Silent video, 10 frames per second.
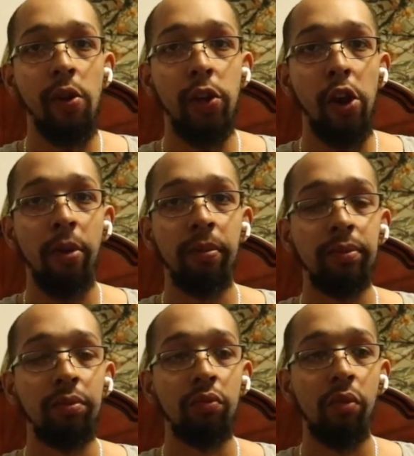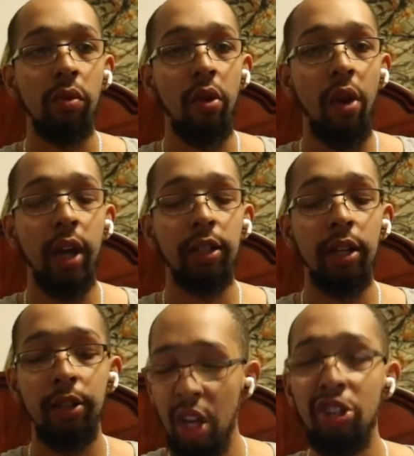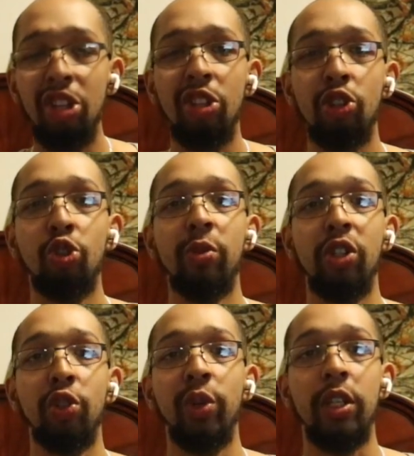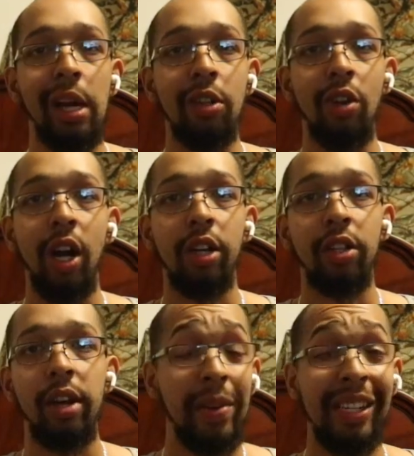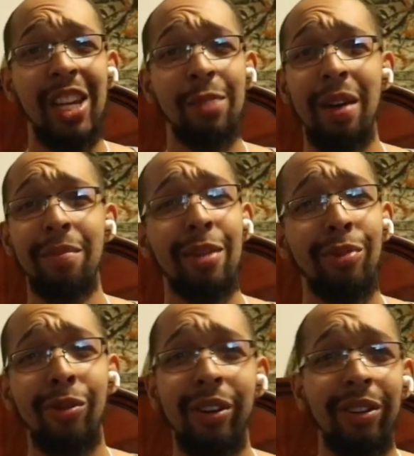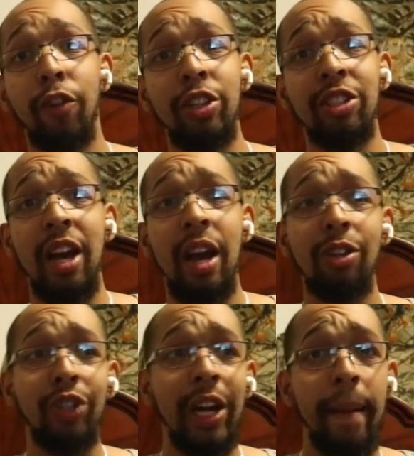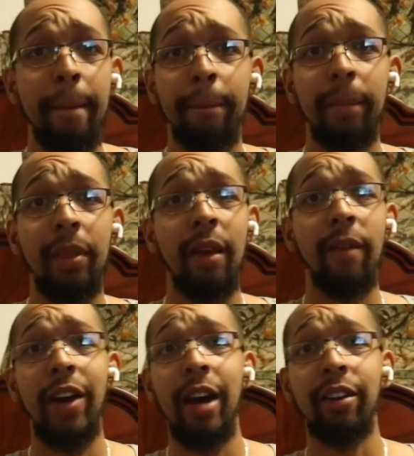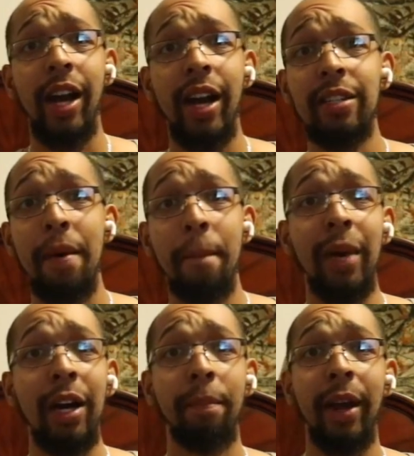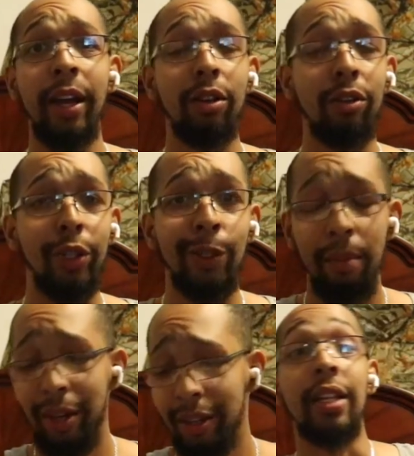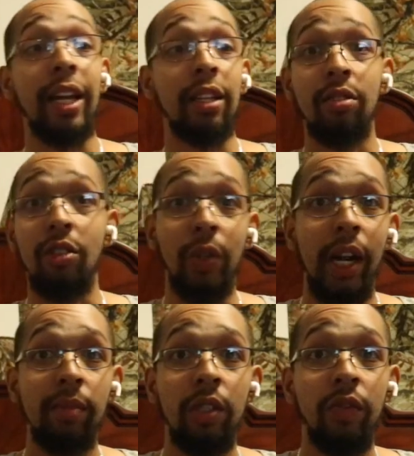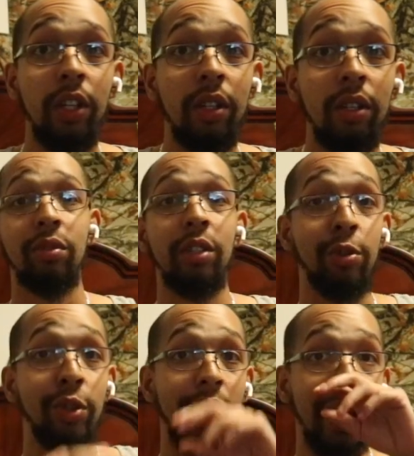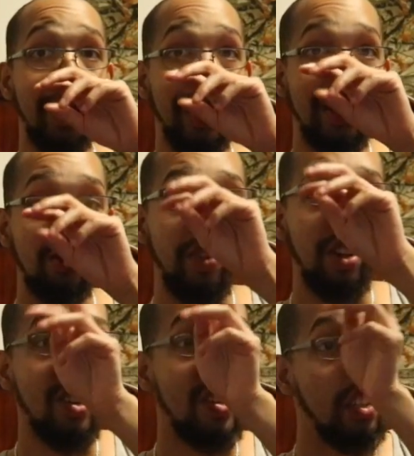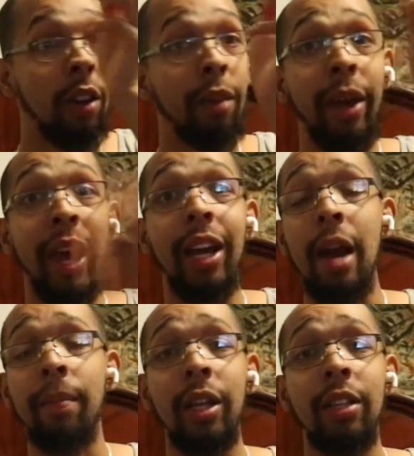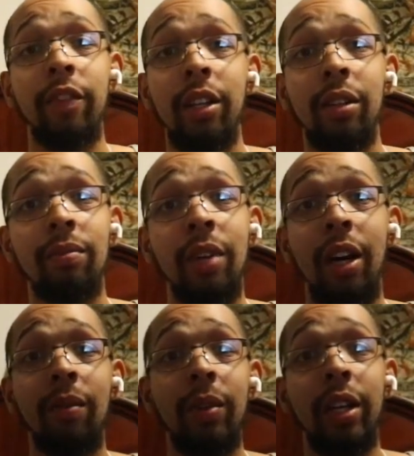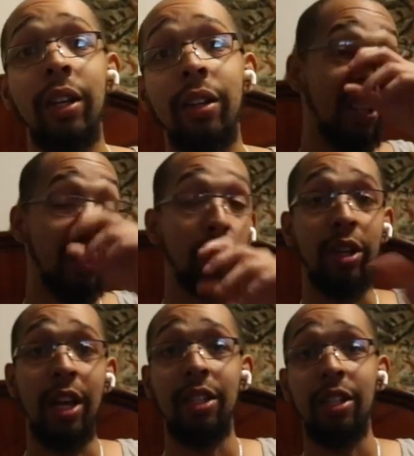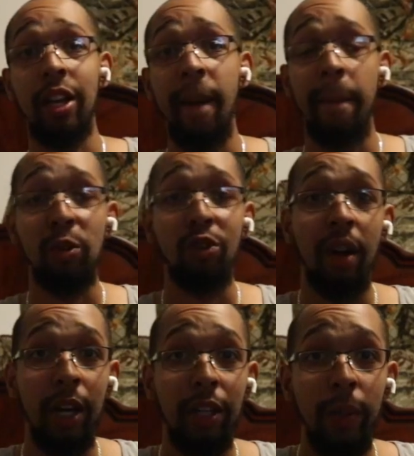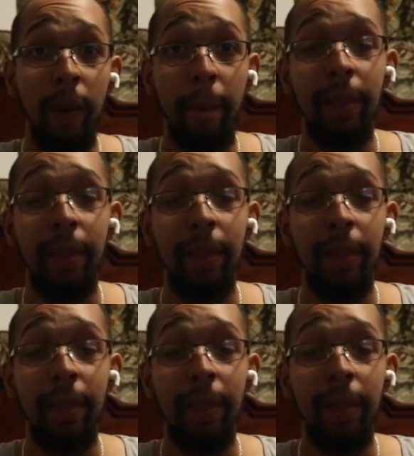Yeah. I didn't do this. Just, too much grease. That's what I could say. But it's probably a boring first time trying Five Guys mukbang, you know. But like, subscribe to this video. Say what you got like about this video or a bad comment about the video. I don't really care. Say what you got to say. I'm sure everybody do.